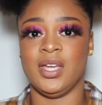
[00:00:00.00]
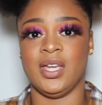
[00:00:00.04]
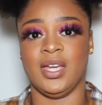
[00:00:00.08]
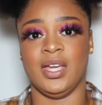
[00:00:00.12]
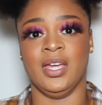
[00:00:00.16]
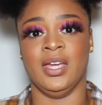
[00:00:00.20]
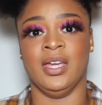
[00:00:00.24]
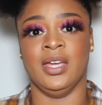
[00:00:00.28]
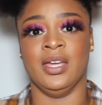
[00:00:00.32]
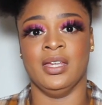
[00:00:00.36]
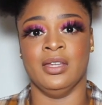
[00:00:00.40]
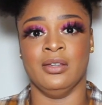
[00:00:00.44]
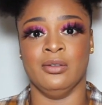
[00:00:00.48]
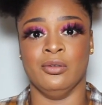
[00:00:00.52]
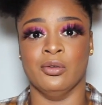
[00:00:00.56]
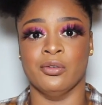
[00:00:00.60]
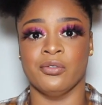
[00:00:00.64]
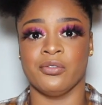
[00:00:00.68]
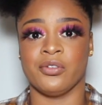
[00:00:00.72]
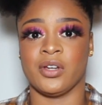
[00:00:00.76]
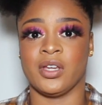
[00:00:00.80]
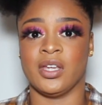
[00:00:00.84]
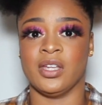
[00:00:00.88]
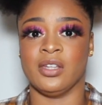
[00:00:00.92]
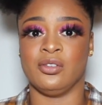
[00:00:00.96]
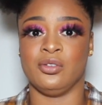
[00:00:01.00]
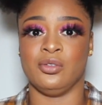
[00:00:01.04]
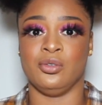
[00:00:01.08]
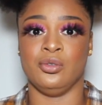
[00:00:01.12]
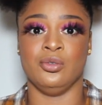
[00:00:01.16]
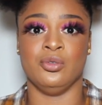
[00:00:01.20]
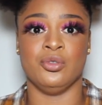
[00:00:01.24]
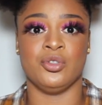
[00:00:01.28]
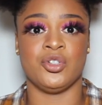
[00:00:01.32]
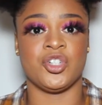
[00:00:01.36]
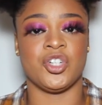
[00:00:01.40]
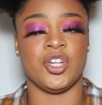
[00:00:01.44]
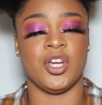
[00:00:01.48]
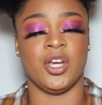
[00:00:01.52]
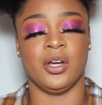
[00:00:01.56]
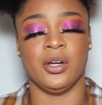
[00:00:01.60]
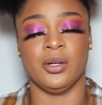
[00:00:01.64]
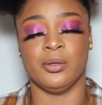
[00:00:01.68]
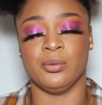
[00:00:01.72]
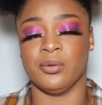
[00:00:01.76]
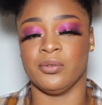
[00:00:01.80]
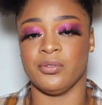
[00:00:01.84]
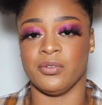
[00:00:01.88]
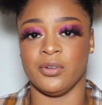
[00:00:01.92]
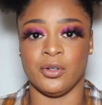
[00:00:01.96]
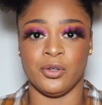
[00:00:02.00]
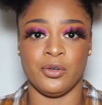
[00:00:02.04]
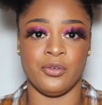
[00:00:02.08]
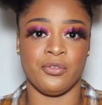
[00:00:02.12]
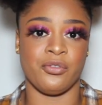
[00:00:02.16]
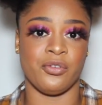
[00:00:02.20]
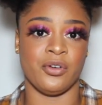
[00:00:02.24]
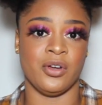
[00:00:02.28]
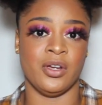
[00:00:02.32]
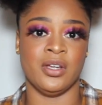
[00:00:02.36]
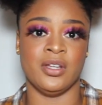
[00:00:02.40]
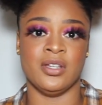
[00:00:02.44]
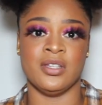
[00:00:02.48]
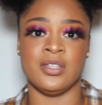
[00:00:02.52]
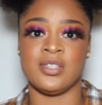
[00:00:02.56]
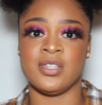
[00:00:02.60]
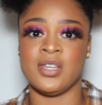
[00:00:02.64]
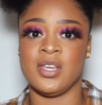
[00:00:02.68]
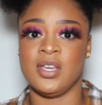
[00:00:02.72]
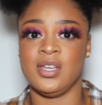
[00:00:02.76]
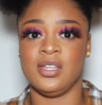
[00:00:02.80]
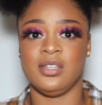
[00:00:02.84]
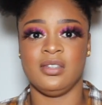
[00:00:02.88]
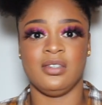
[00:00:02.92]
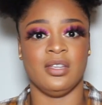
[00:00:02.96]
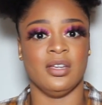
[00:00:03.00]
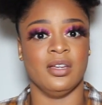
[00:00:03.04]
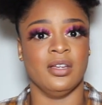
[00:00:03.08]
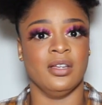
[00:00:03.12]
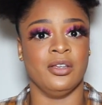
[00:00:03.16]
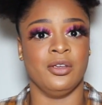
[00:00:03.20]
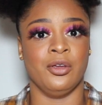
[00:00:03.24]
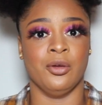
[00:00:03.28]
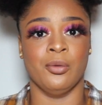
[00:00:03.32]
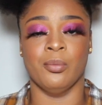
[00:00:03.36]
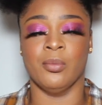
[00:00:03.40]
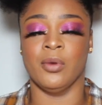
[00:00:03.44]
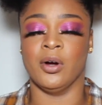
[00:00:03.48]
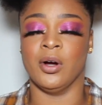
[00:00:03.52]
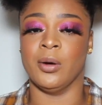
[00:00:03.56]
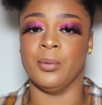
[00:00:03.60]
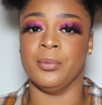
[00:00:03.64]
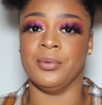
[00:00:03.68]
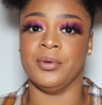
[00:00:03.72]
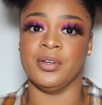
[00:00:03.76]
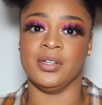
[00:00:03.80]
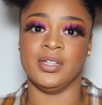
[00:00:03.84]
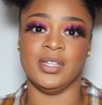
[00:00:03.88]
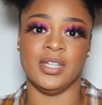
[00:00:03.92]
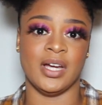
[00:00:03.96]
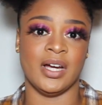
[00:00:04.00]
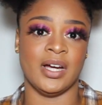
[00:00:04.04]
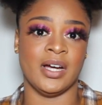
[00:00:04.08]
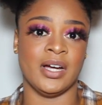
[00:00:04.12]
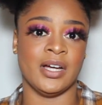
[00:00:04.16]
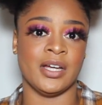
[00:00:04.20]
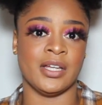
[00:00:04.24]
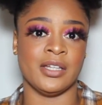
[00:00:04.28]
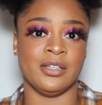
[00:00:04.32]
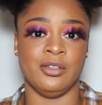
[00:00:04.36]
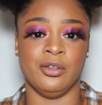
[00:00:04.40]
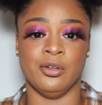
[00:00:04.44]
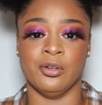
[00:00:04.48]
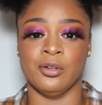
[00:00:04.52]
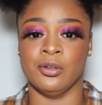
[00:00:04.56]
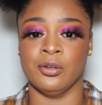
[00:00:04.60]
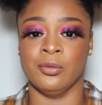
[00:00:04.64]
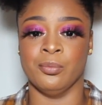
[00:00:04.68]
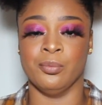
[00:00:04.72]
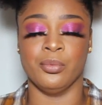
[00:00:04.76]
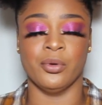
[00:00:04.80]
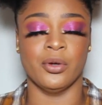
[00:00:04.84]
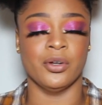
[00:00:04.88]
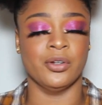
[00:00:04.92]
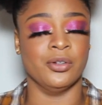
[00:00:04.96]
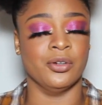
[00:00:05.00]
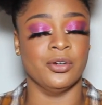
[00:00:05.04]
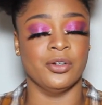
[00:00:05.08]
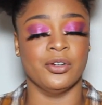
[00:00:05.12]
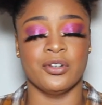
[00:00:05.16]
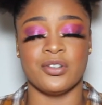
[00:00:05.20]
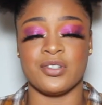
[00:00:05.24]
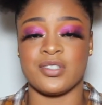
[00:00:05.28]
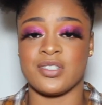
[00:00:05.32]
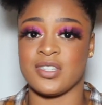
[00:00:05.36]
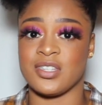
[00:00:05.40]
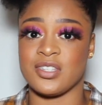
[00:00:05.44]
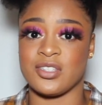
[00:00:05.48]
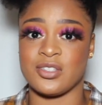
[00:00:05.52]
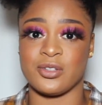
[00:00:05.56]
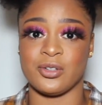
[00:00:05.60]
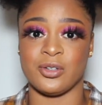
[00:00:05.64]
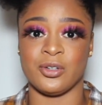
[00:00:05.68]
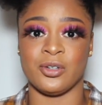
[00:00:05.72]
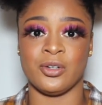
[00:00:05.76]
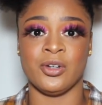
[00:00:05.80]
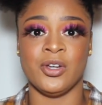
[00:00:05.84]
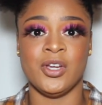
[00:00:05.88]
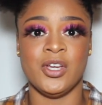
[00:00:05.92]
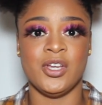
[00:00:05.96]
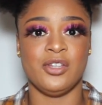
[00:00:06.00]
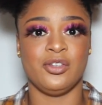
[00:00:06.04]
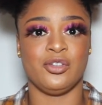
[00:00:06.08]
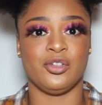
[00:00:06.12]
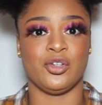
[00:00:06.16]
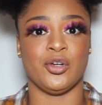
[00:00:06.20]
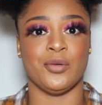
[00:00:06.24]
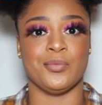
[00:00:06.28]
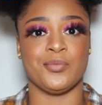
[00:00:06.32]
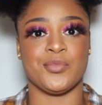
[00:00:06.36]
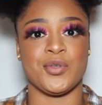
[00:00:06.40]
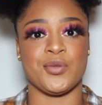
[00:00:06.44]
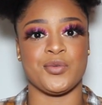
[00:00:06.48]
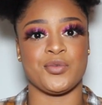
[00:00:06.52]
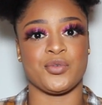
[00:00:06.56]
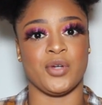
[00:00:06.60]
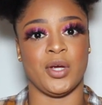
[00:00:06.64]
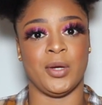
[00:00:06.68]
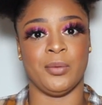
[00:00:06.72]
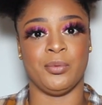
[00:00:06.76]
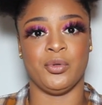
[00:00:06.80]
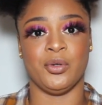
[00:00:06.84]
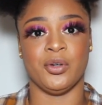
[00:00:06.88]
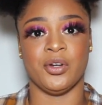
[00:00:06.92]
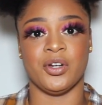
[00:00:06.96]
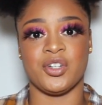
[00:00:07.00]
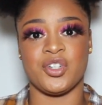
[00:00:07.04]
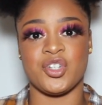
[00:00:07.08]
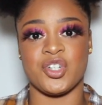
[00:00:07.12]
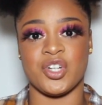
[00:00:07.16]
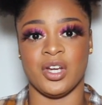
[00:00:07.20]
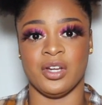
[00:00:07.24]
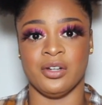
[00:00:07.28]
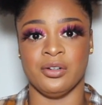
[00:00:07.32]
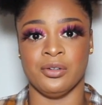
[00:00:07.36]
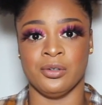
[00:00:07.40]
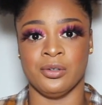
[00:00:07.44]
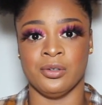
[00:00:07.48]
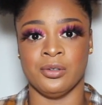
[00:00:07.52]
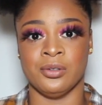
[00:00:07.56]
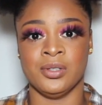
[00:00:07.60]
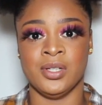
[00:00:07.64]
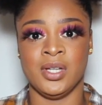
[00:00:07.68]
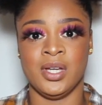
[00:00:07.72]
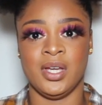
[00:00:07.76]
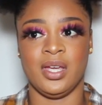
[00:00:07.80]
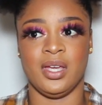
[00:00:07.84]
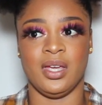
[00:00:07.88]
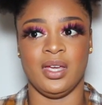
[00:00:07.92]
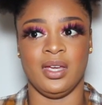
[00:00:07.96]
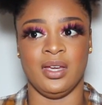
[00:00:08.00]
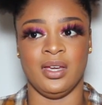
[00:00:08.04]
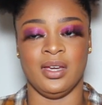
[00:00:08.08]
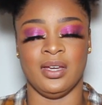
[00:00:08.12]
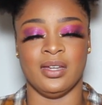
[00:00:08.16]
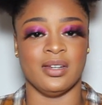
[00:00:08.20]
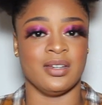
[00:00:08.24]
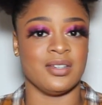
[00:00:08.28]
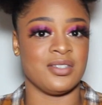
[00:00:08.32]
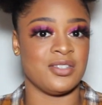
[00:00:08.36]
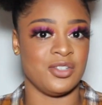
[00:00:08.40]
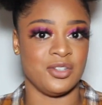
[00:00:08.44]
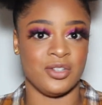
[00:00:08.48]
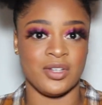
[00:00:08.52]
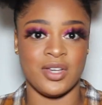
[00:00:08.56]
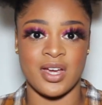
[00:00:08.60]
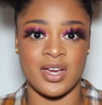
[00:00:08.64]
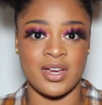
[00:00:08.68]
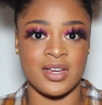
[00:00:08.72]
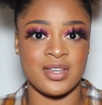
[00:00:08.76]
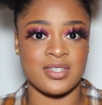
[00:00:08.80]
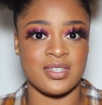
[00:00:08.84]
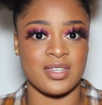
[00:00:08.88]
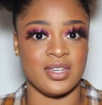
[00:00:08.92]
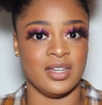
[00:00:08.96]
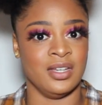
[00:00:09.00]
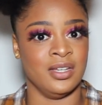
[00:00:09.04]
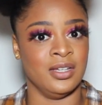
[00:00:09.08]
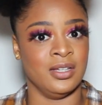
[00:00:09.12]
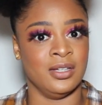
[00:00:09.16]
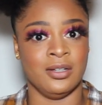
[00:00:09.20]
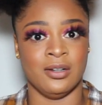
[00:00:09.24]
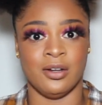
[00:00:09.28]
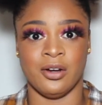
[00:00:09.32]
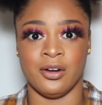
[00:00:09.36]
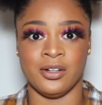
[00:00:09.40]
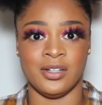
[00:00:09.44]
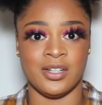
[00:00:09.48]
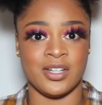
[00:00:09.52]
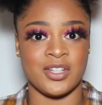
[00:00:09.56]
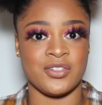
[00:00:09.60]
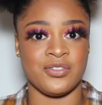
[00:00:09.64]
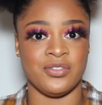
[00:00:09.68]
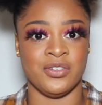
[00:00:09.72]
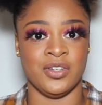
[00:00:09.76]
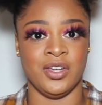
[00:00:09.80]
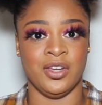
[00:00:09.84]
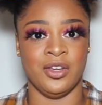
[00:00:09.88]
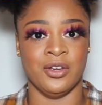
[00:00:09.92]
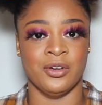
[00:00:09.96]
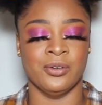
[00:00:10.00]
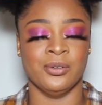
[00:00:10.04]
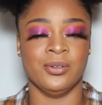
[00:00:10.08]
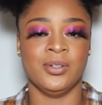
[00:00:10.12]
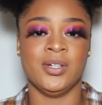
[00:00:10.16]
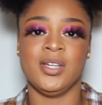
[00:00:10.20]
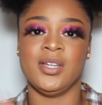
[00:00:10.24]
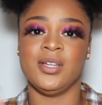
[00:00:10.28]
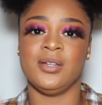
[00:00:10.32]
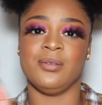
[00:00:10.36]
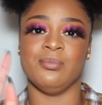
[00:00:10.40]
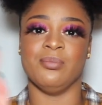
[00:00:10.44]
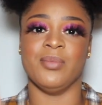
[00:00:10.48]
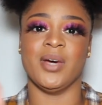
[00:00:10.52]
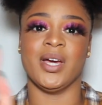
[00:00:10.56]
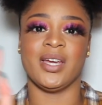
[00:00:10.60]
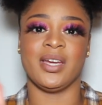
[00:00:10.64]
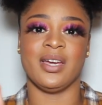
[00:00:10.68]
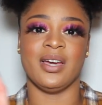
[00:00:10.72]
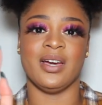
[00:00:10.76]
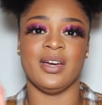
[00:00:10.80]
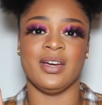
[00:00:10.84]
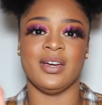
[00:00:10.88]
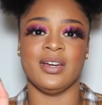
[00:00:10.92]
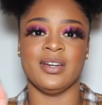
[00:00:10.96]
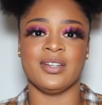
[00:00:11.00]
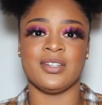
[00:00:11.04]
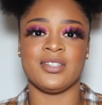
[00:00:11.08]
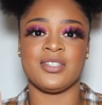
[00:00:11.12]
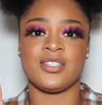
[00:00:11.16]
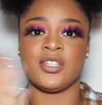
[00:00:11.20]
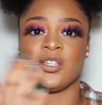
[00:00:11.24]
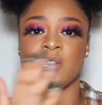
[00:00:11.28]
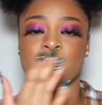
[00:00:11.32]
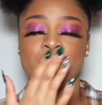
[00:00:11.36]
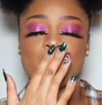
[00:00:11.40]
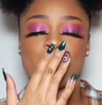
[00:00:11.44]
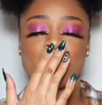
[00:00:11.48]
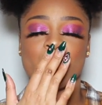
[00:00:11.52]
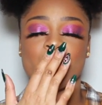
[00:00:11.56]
And don't forget to share it with all your friends. Tell your mom, your dad, your brother, your sister to come subscribe to our channel. And I'll see you guys in our next video. Bye guys!